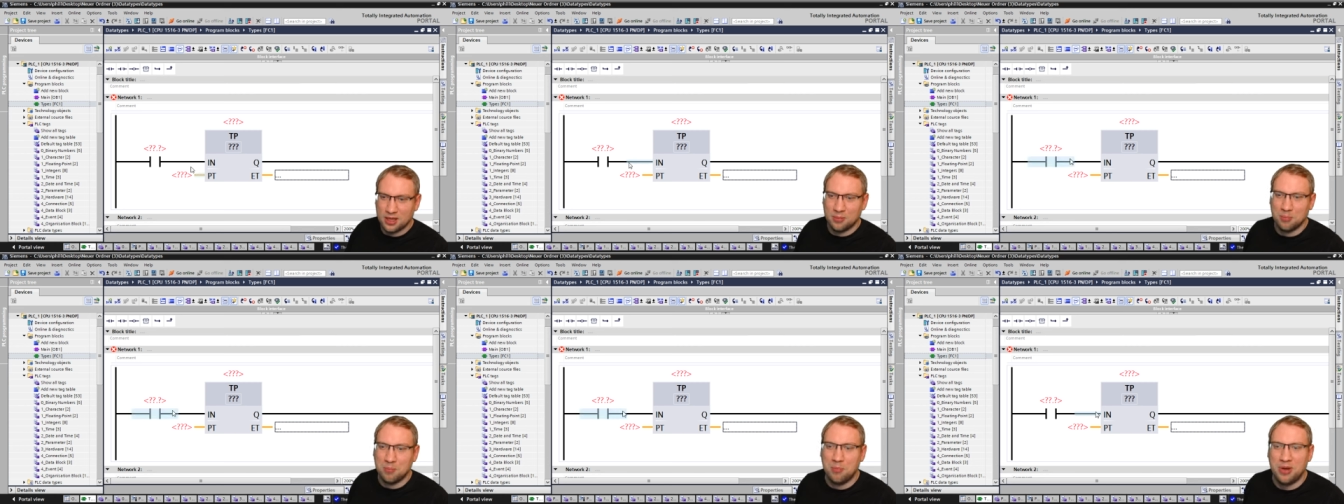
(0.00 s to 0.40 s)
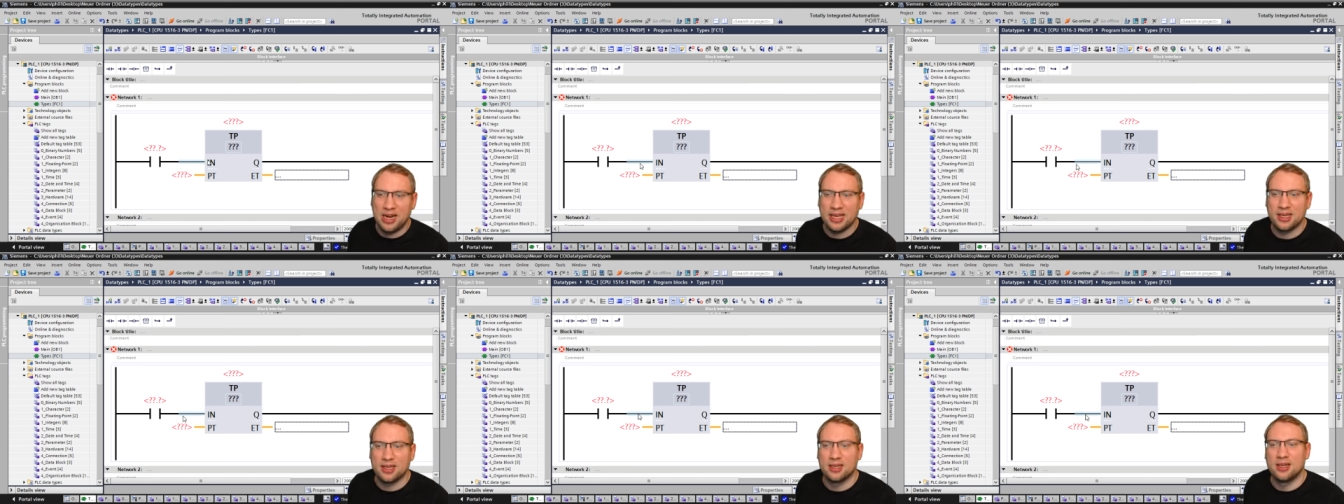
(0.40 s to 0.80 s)

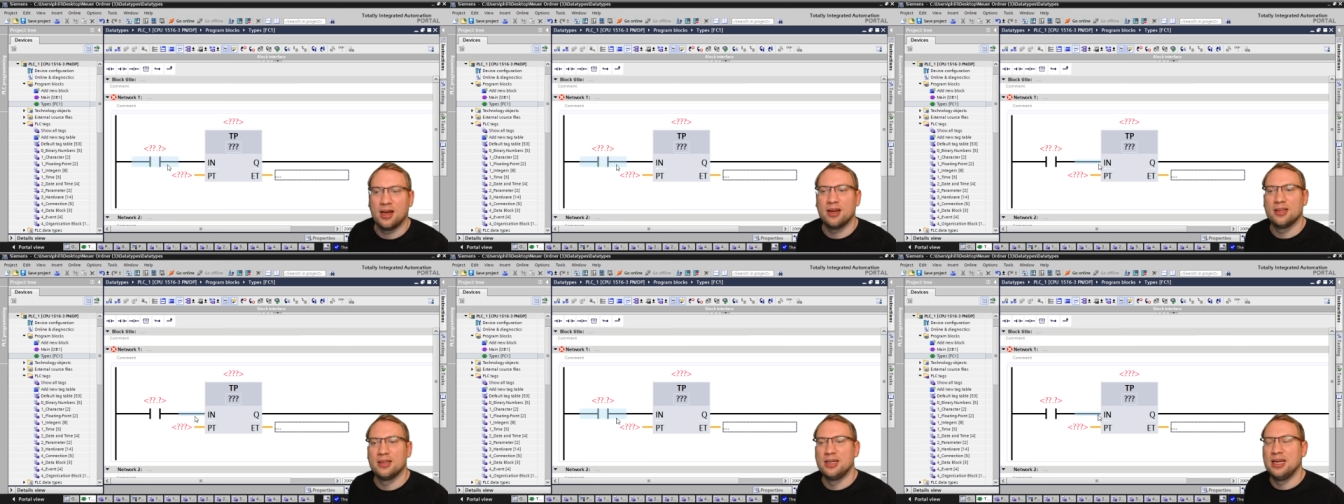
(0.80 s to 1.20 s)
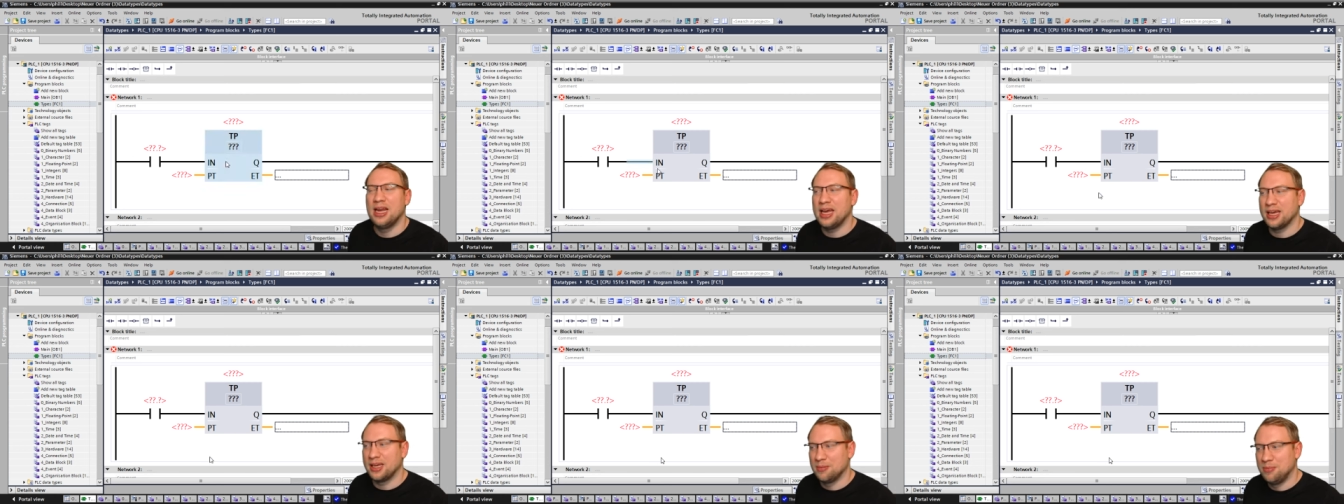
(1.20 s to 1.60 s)
Black colored
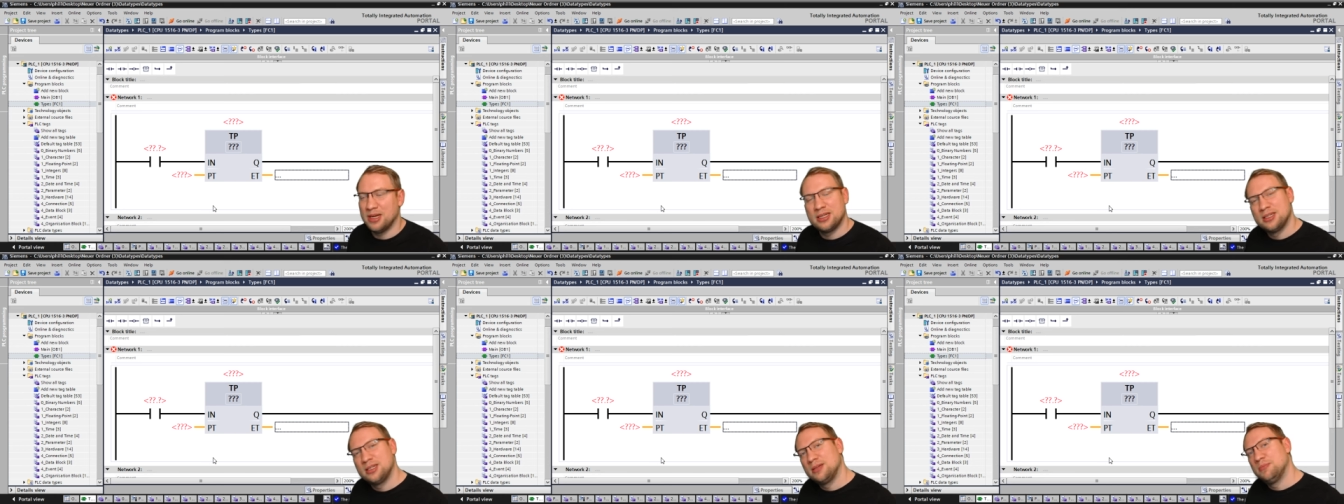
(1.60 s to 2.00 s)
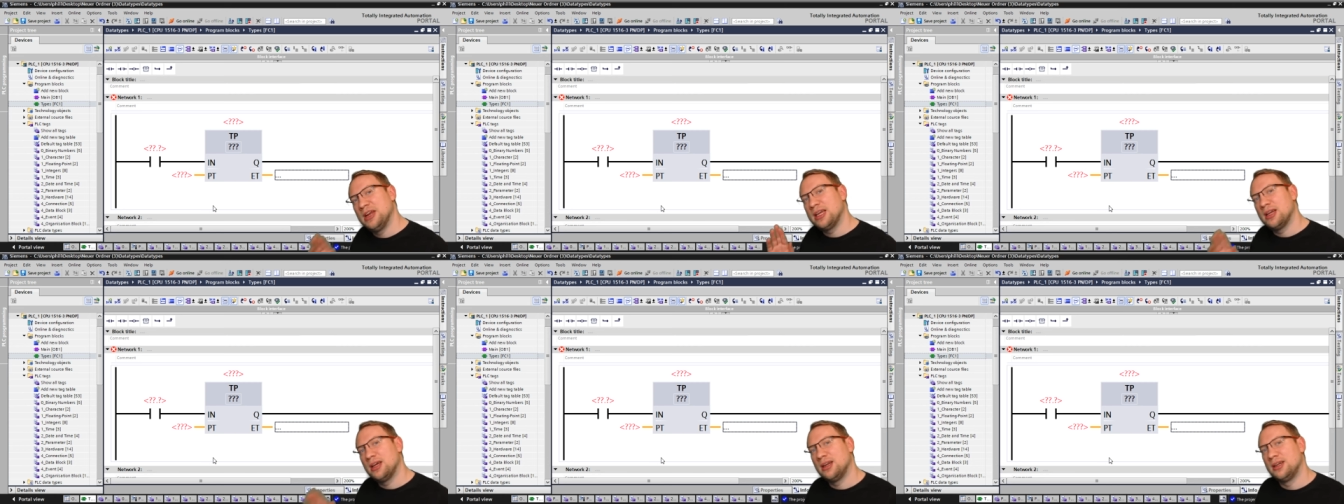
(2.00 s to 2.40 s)
leg, black, black
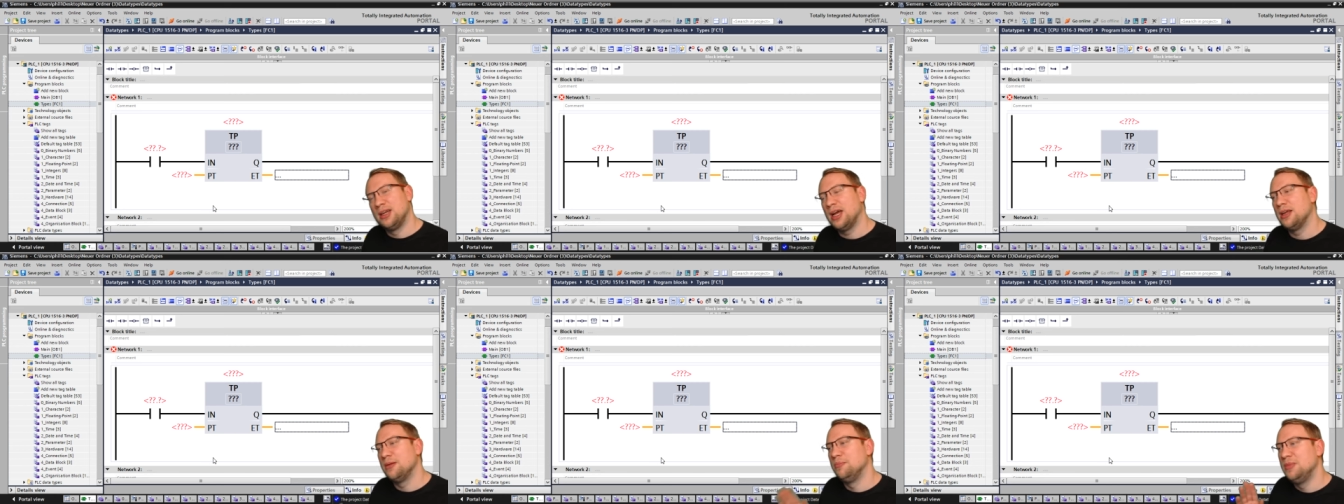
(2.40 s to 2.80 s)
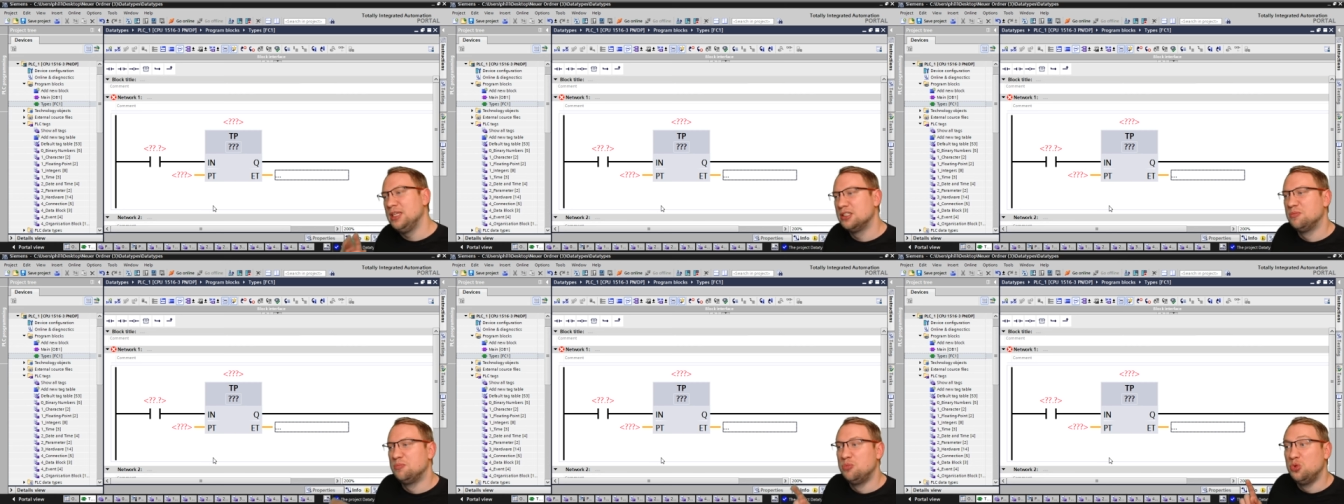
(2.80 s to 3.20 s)
colored line
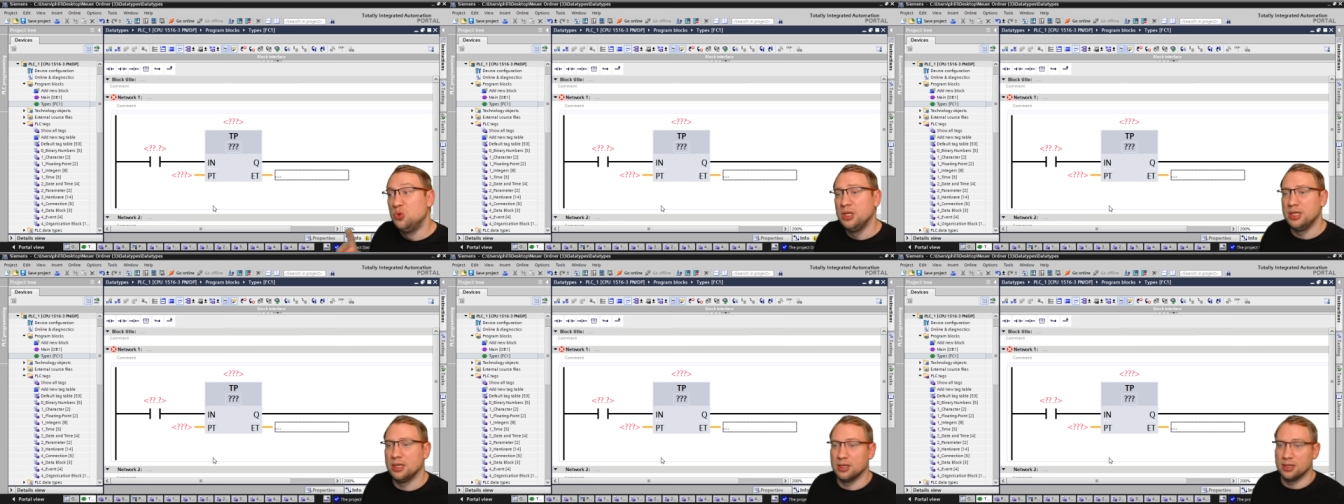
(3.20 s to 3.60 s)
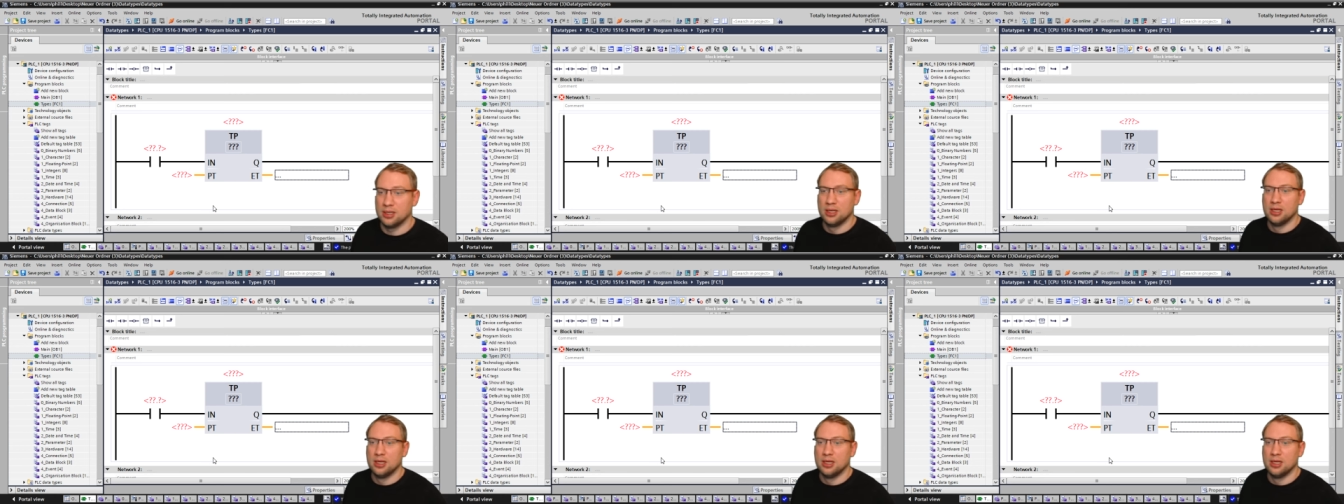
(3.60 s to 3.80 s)
means Boolean.